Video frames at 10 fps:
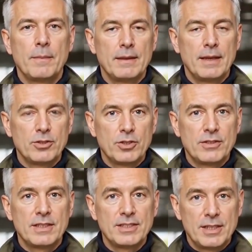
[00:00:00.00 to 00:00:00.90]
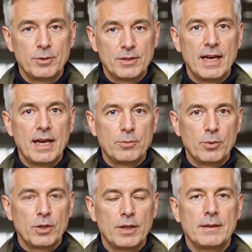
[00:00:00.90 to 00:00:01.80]
That's just the tip of the
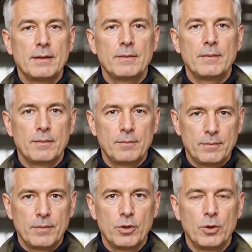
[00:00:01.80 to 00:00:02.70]
iceberg. To